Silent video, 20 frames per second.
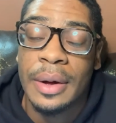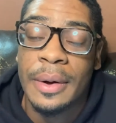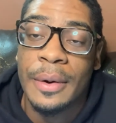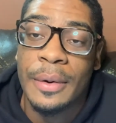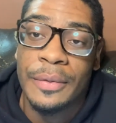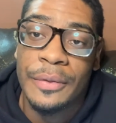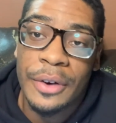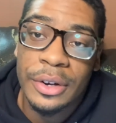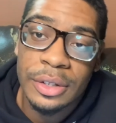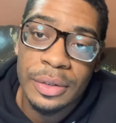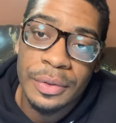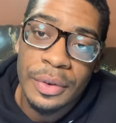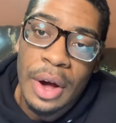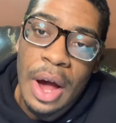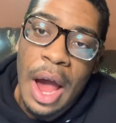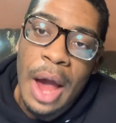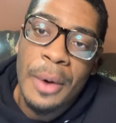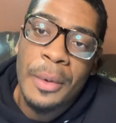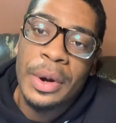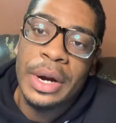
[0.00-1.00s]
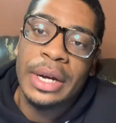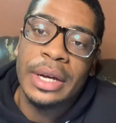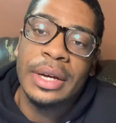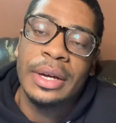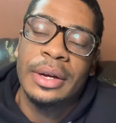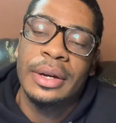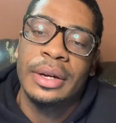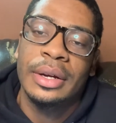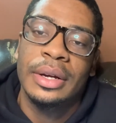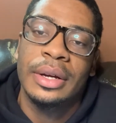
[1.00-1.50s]
first of all, I want
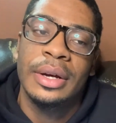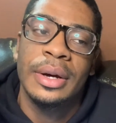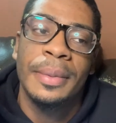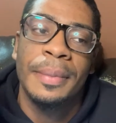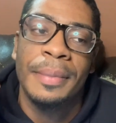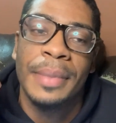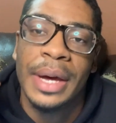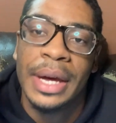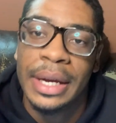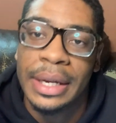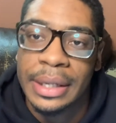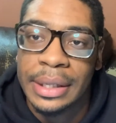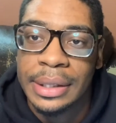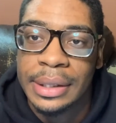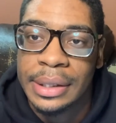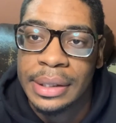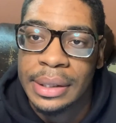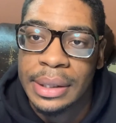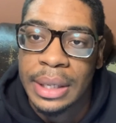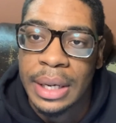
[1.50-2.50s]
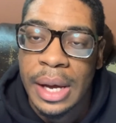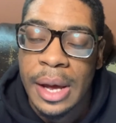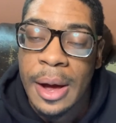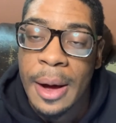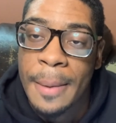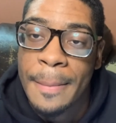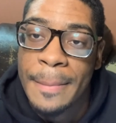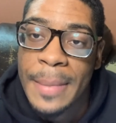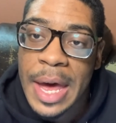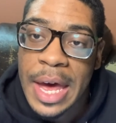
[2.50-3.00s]
to commend,
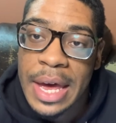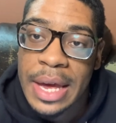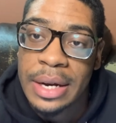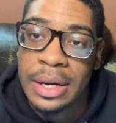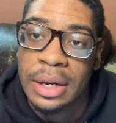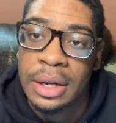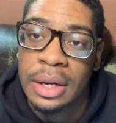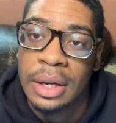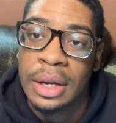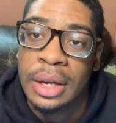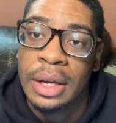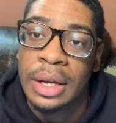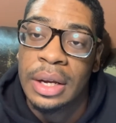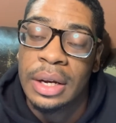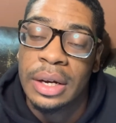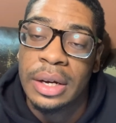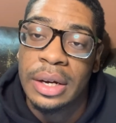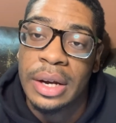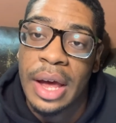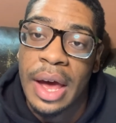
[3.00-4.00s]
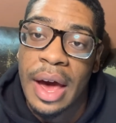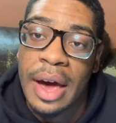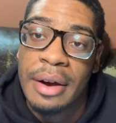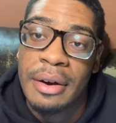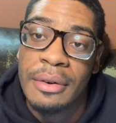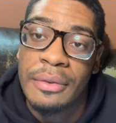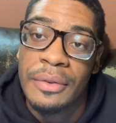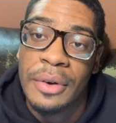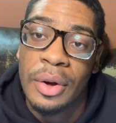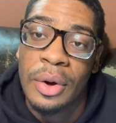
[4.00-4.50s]
commend the N
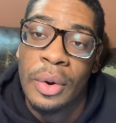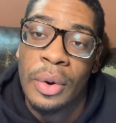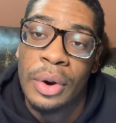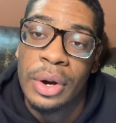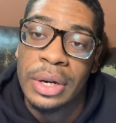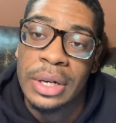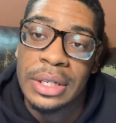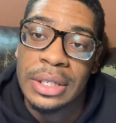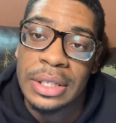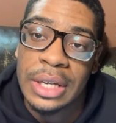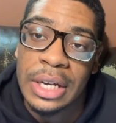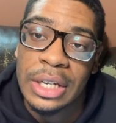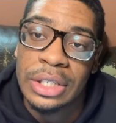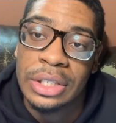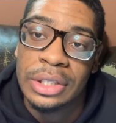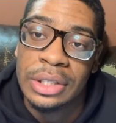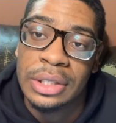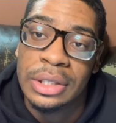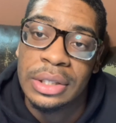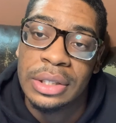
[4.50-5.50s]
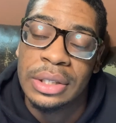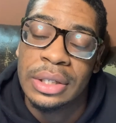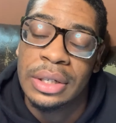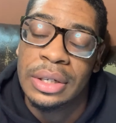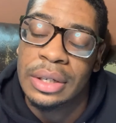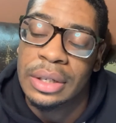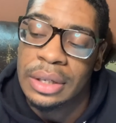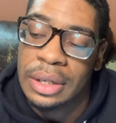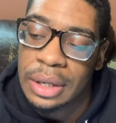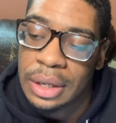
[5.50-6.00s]
F L organization,
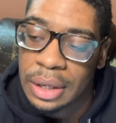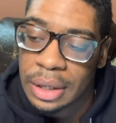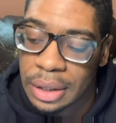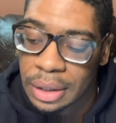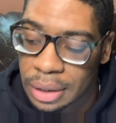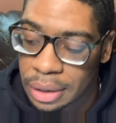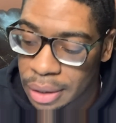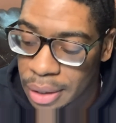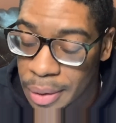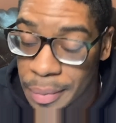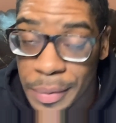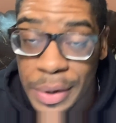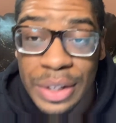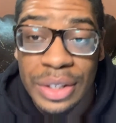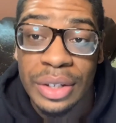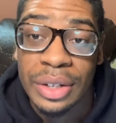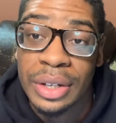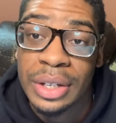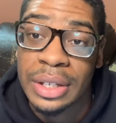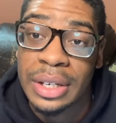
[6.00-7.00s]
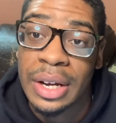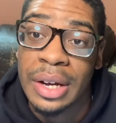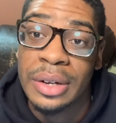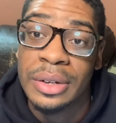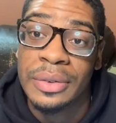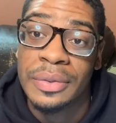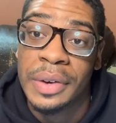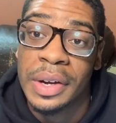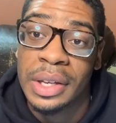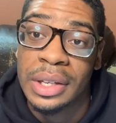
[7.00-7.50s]
the Commissioner Goodell. You
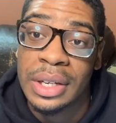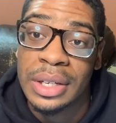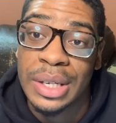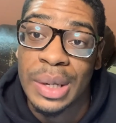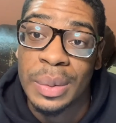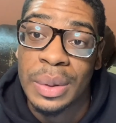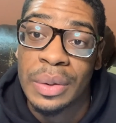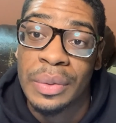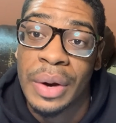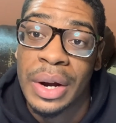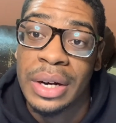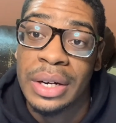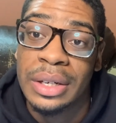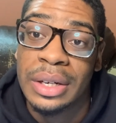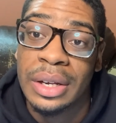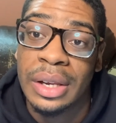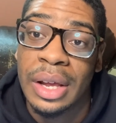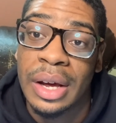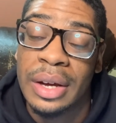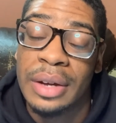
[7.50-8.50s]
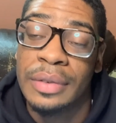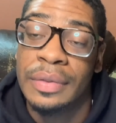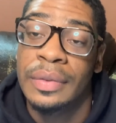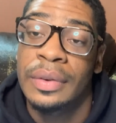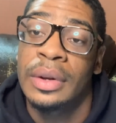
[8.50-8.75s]
finally did something right in your life.